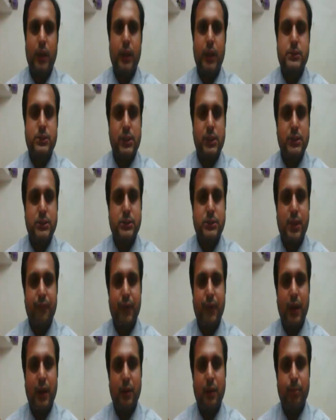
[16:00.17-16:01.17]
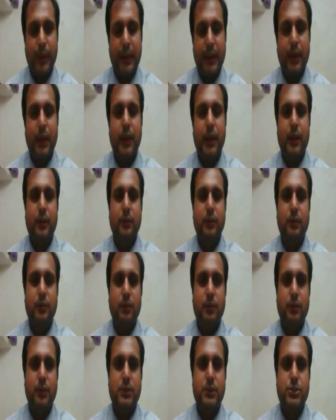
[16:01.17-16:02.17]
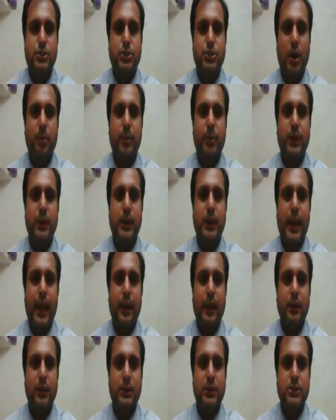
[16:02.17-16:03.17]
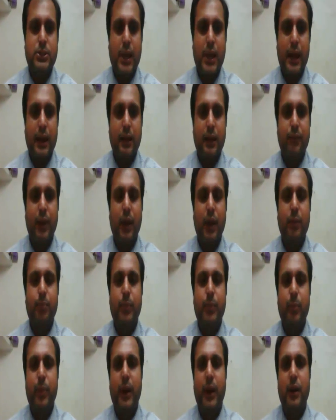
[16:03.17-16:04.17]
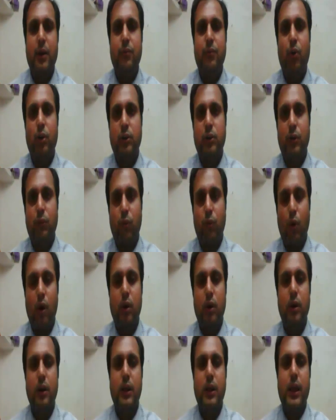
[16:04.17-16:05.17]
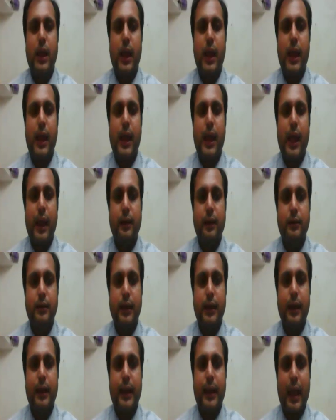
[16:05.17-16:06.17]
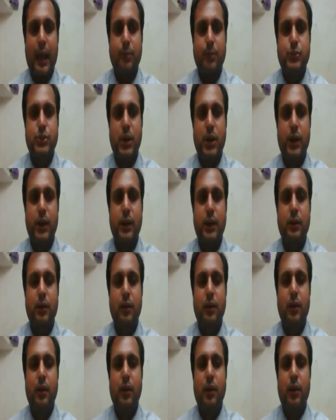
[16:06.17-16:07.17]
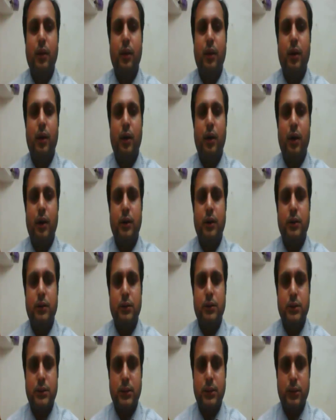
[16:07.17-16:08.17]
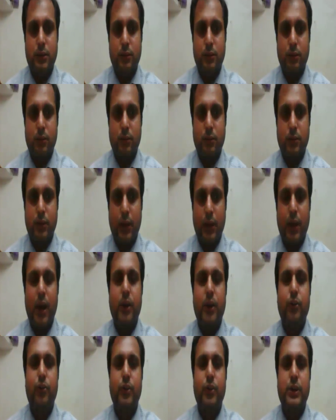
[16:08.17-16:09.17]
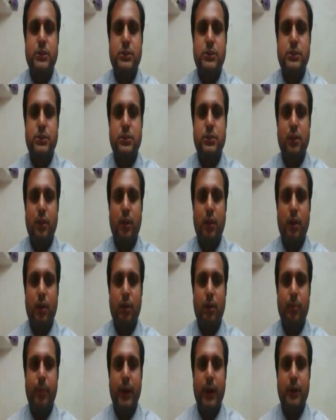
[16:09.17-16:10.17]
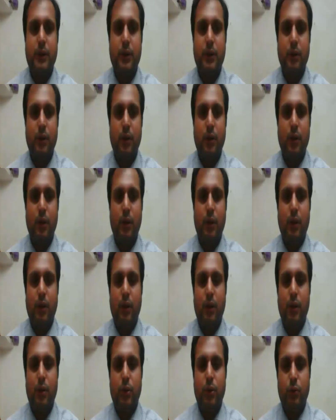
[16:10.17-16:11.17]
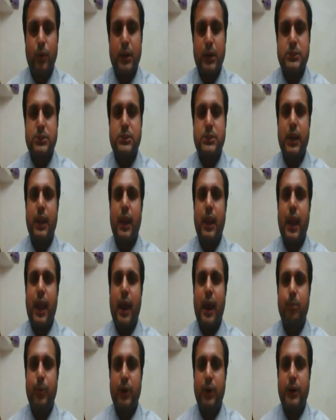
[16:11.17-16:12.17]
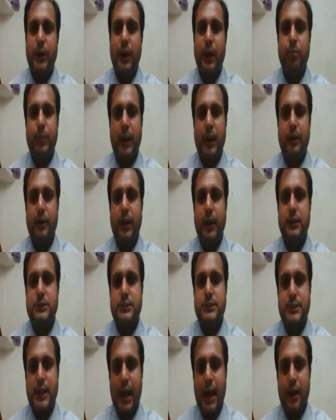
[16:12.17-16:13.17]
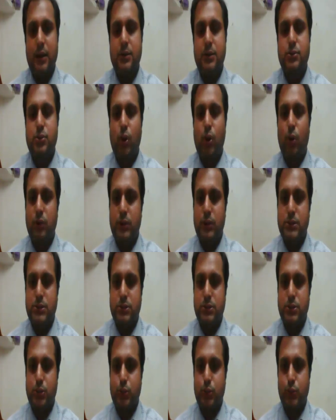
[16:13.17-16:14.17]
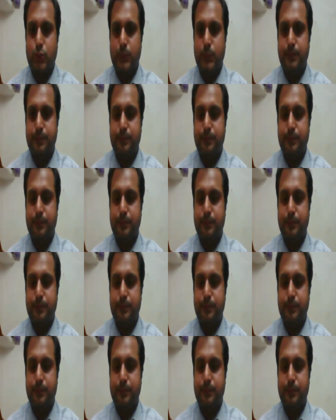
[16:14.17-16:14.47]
Since the very beginning, Germany and Italy were preparing for the war, and they capturing the countries, but USA and Britain maintained silent on this issue